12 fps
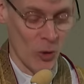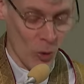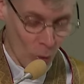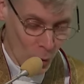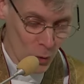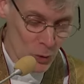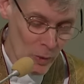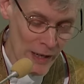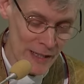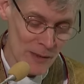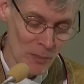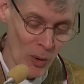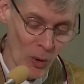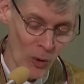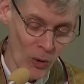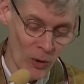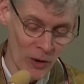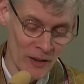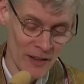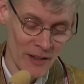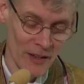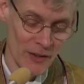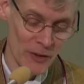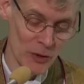always more
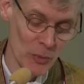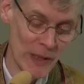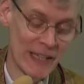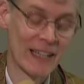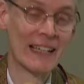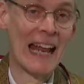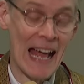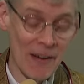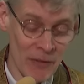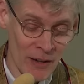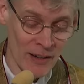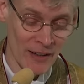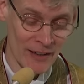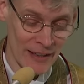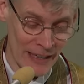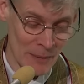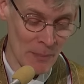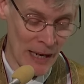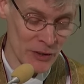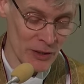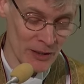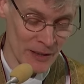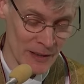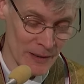than we can ever
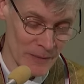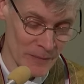imagine.